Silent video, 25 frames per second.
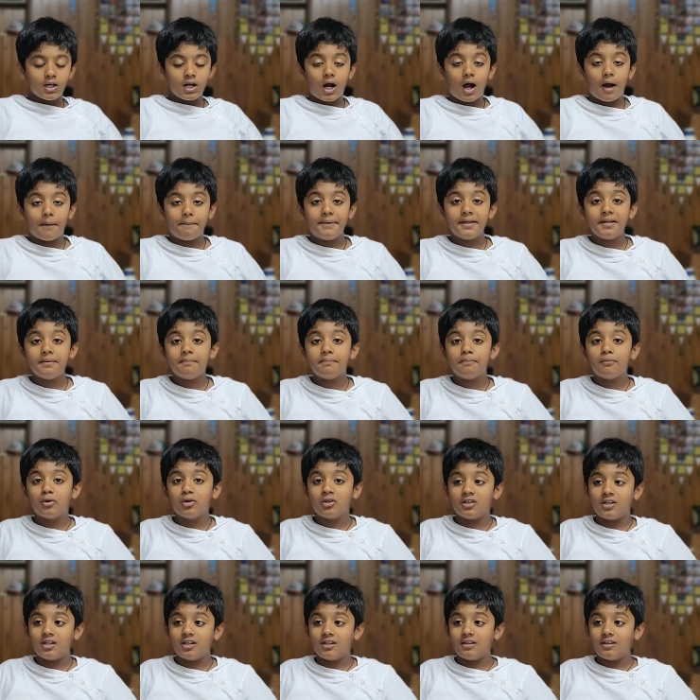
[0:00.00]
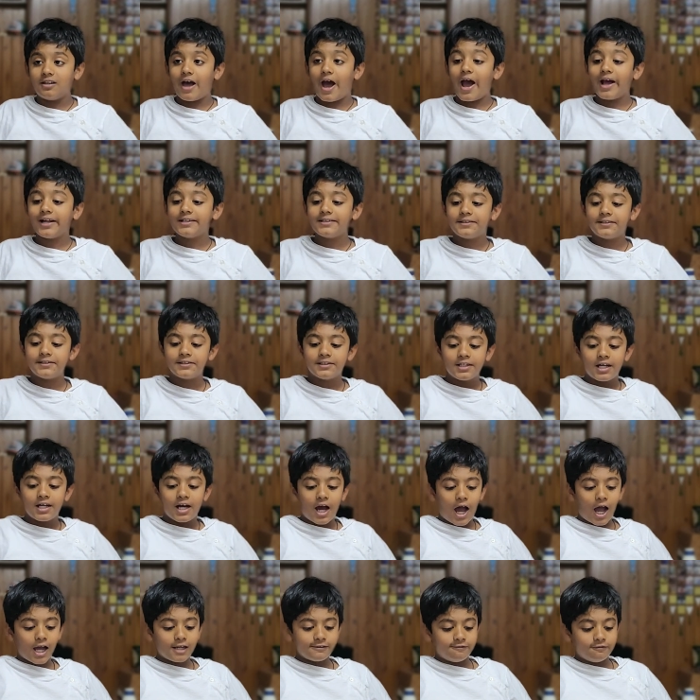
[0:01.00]
A bit more than that,
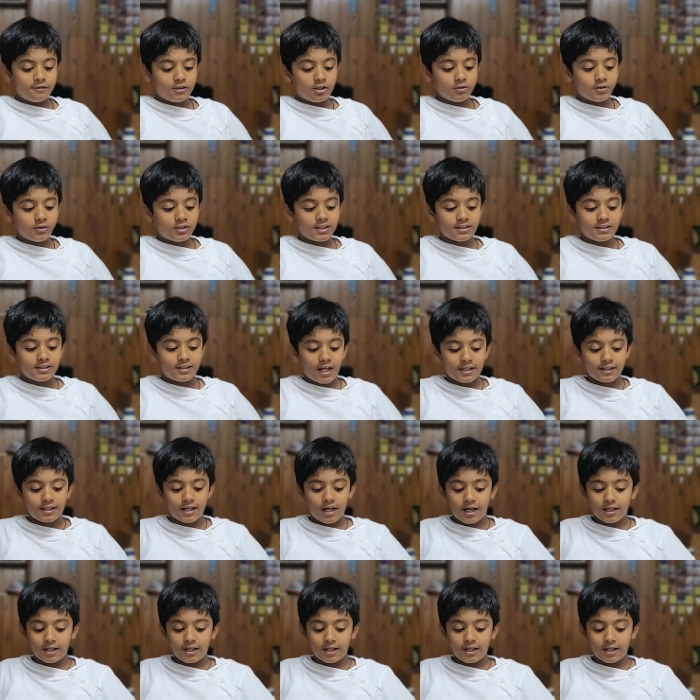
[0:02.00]
I've noticed that